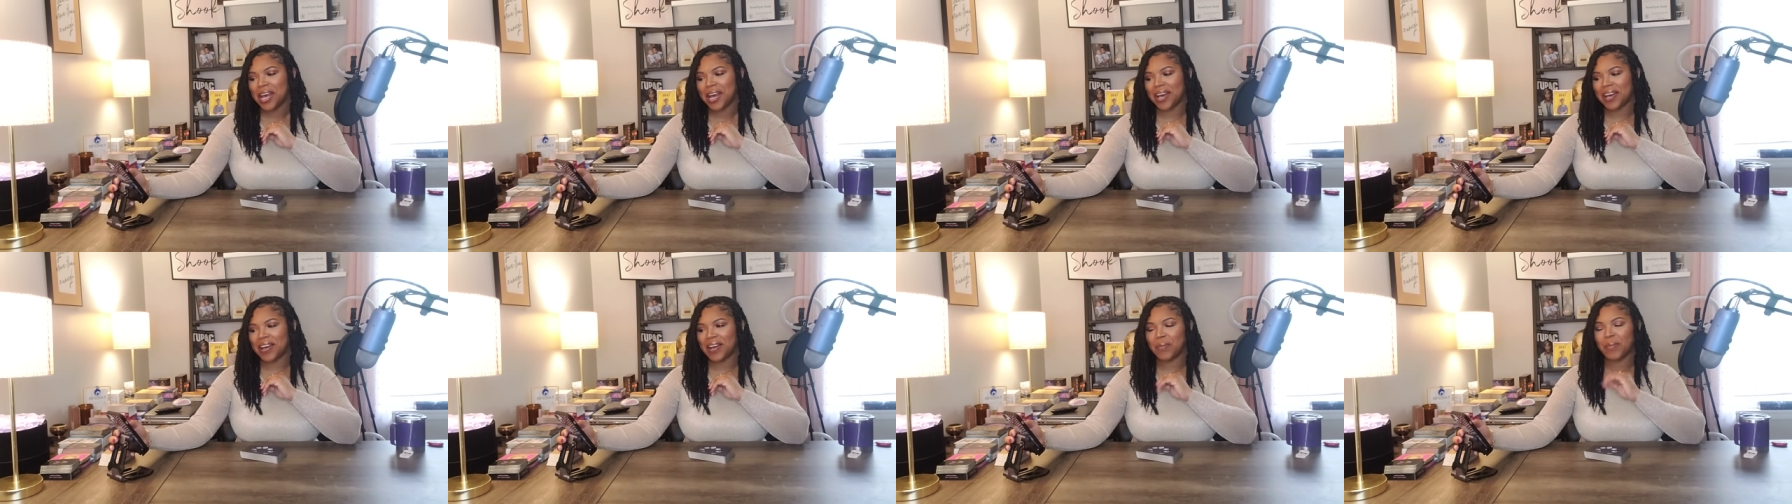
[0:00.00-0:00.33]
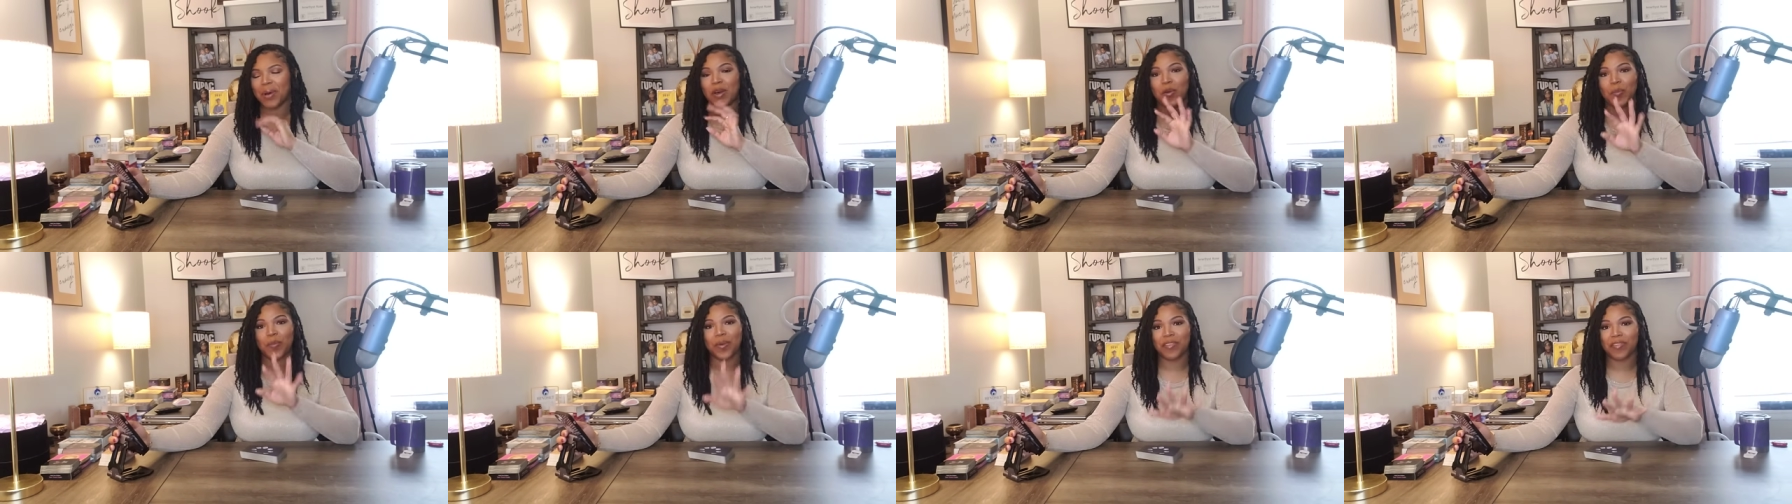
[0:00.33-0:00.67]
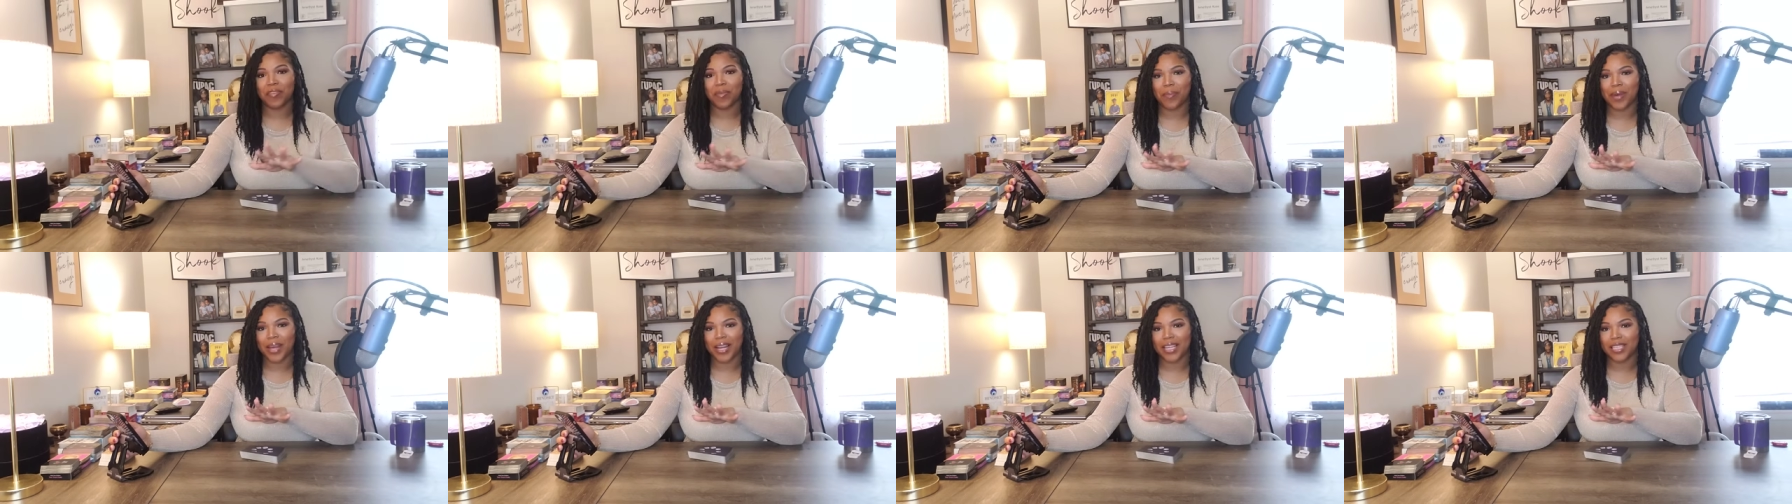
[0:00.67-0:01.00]
Um, I hope
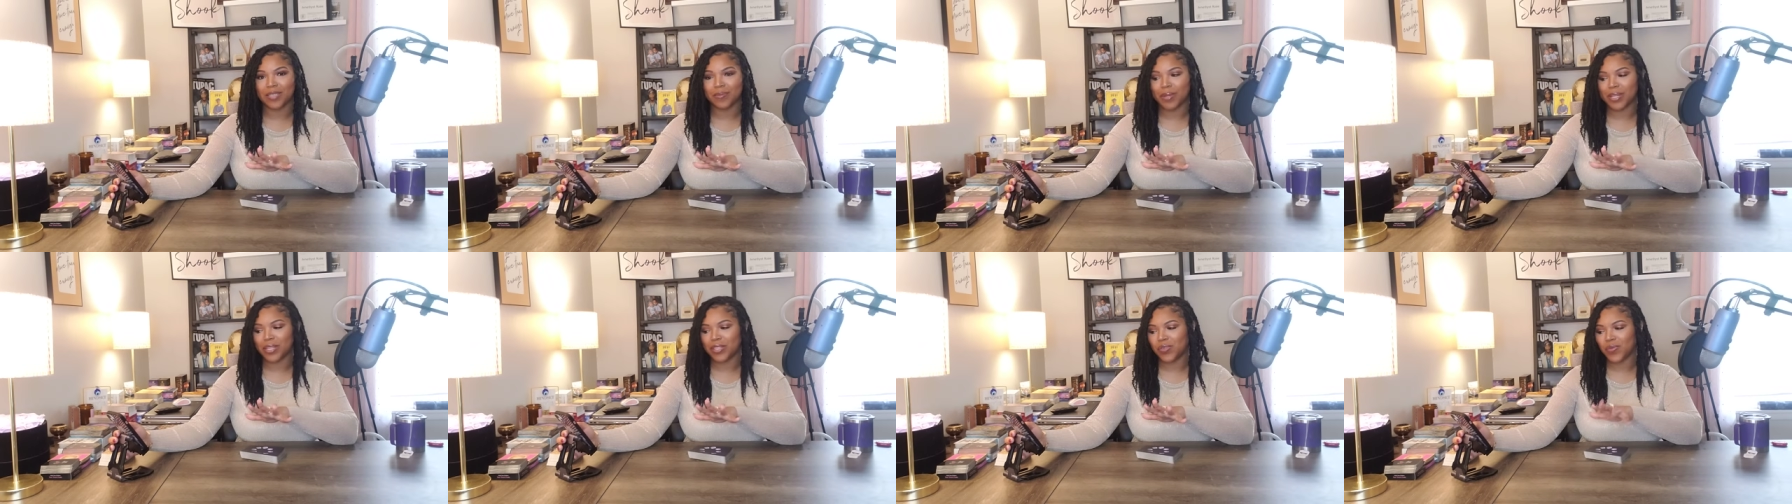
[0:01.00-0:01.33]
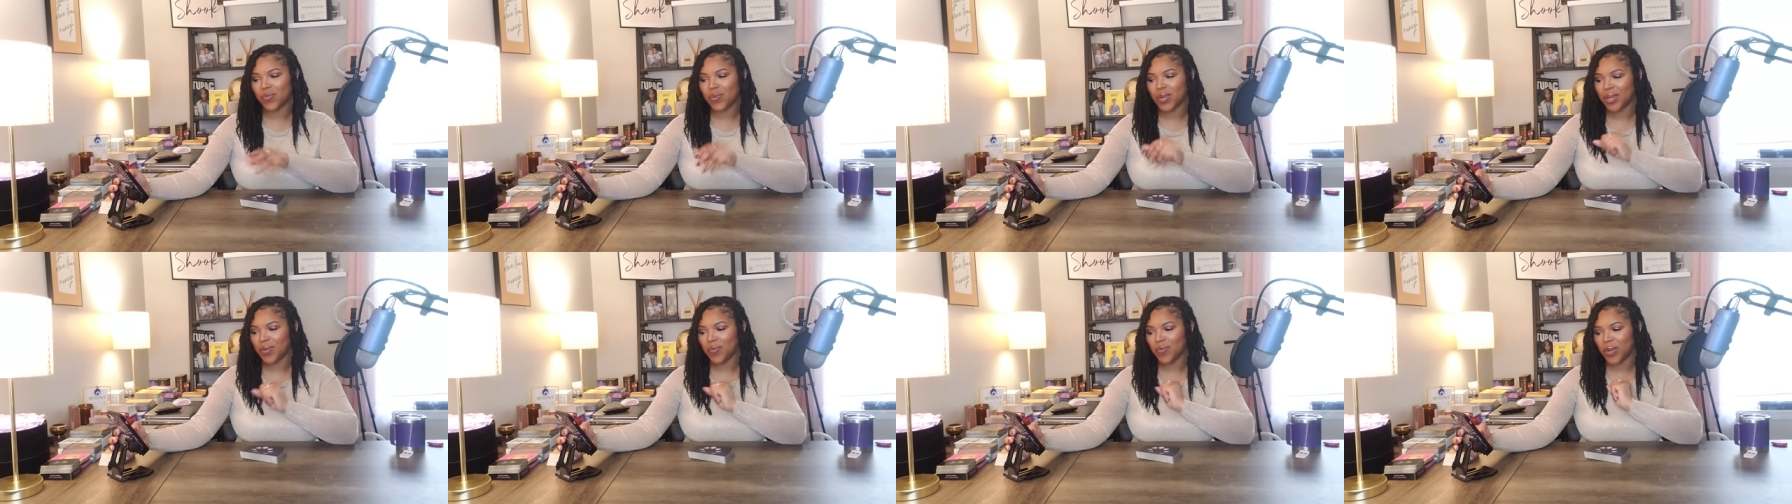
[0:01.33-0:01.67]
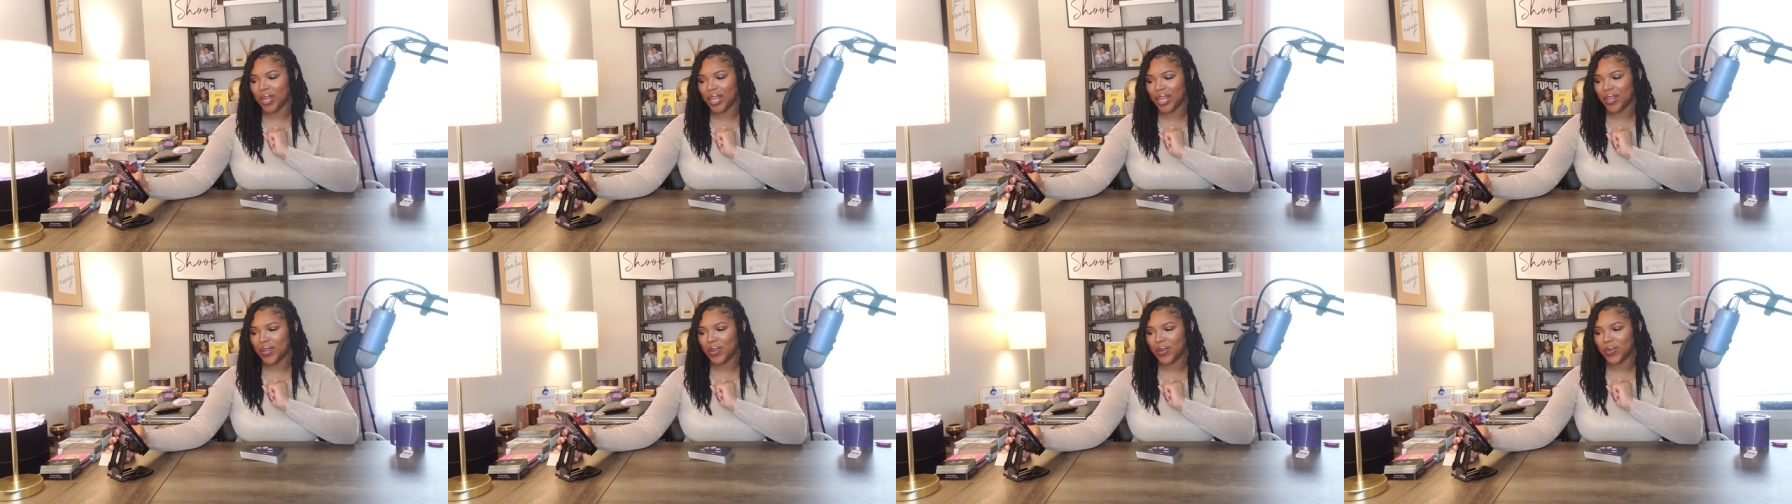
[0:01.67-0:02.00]
everybody's been doing
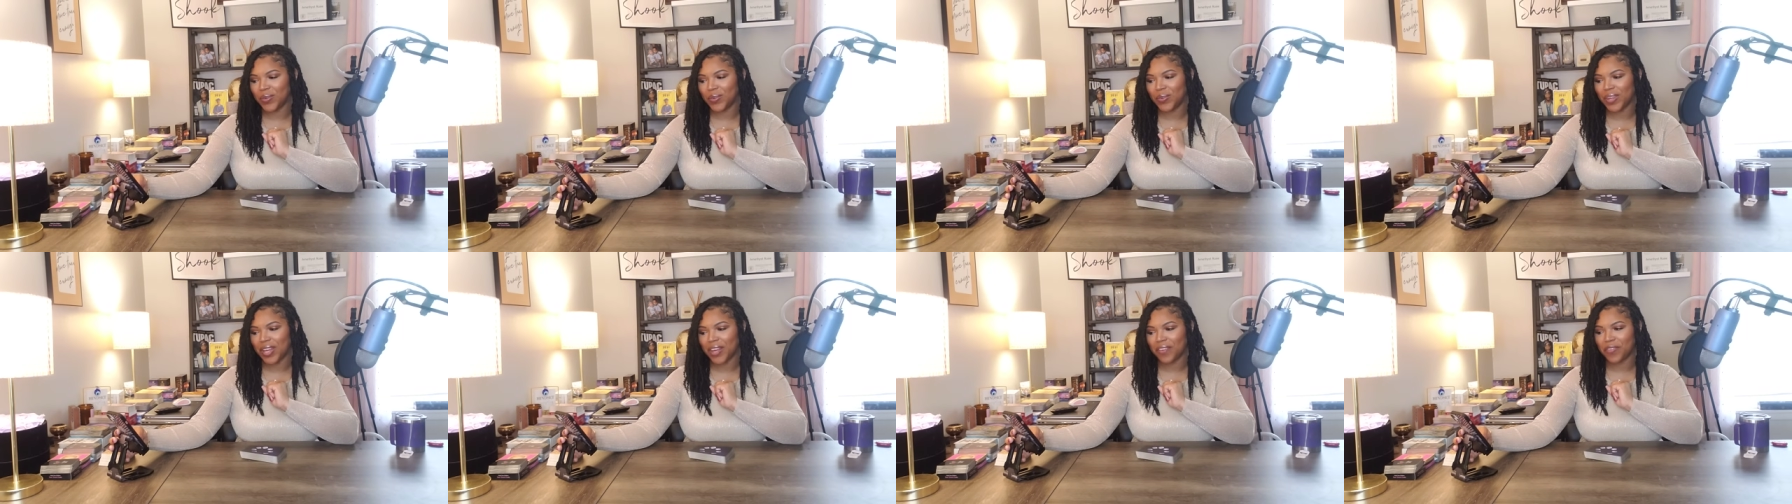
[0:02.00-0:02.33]
well.